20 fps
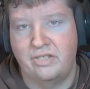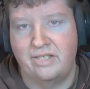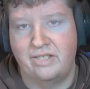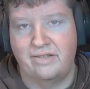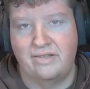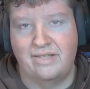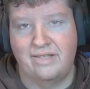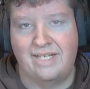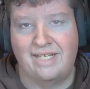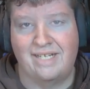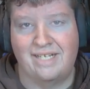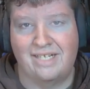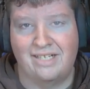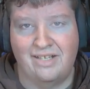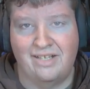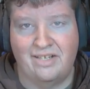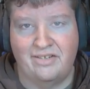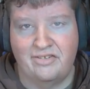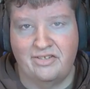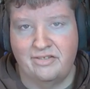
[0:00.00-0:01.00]
than in
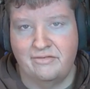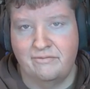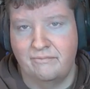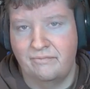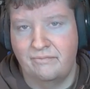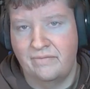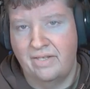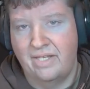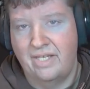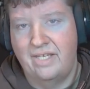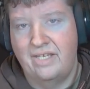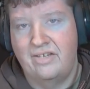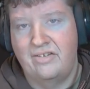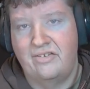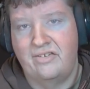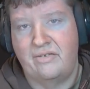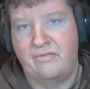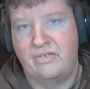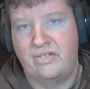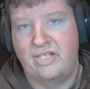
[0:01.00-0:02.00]
Classic,
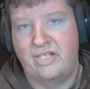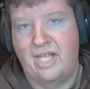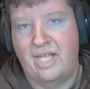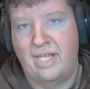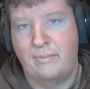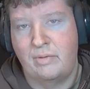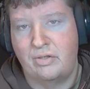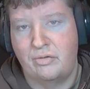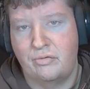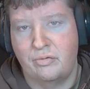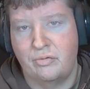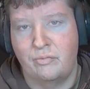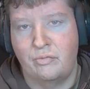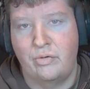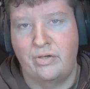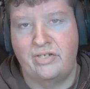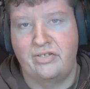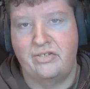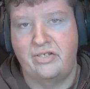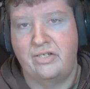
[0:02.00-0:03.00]
saving time in group
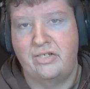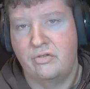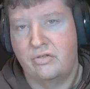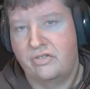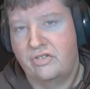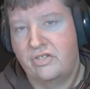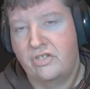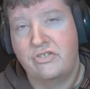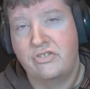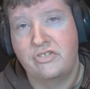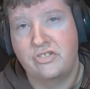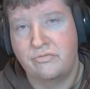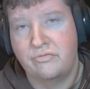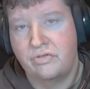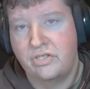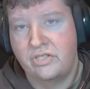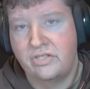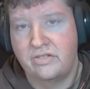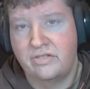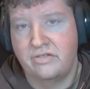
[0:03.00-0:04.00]
questing or dungeon
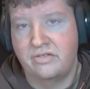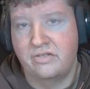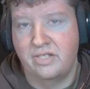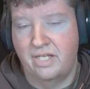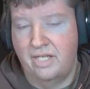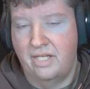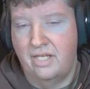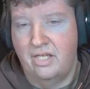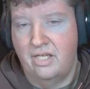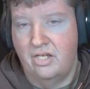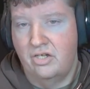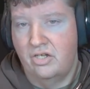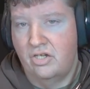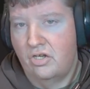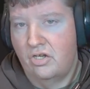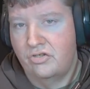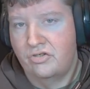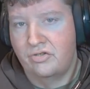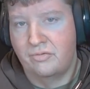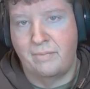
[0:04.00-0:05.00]
runs.
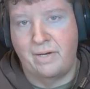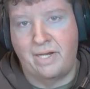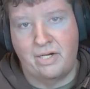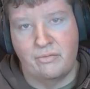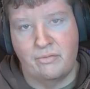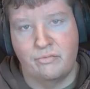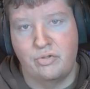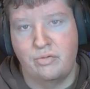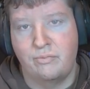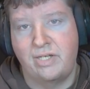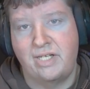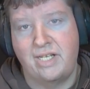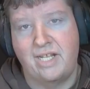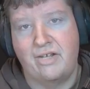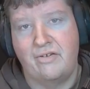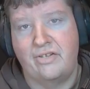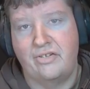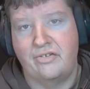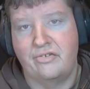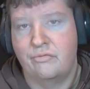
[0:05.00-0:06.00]
Conjure Mana Ruby now
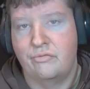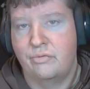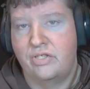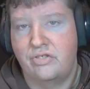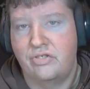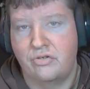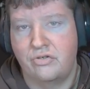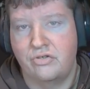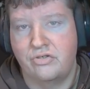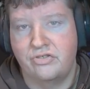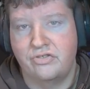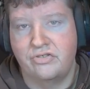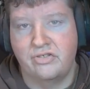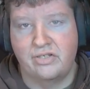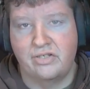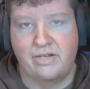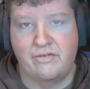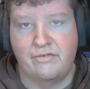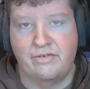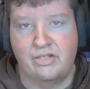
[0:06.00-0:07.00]
has 3 charges,
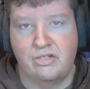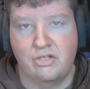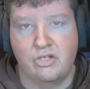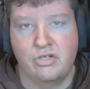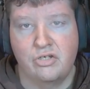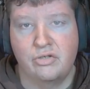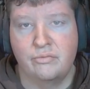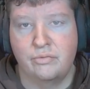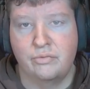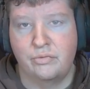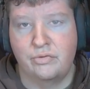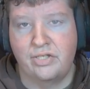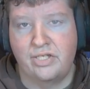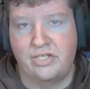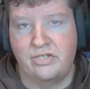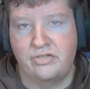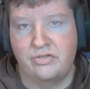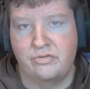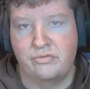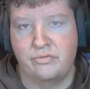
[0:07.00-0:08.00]
allowing longer
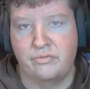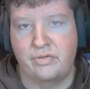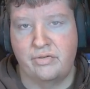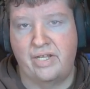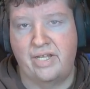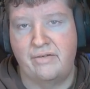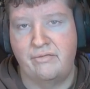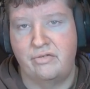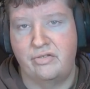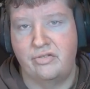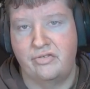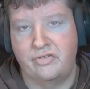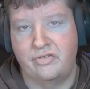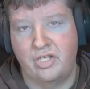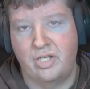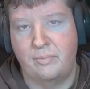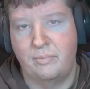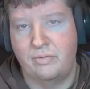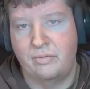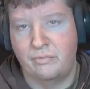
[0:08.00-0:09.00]
rotations without having to
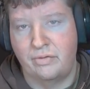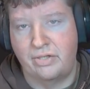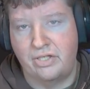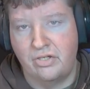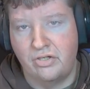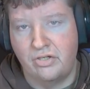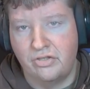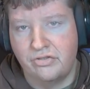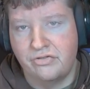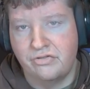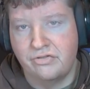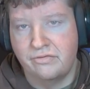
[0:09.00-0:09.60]
stop and reconjure.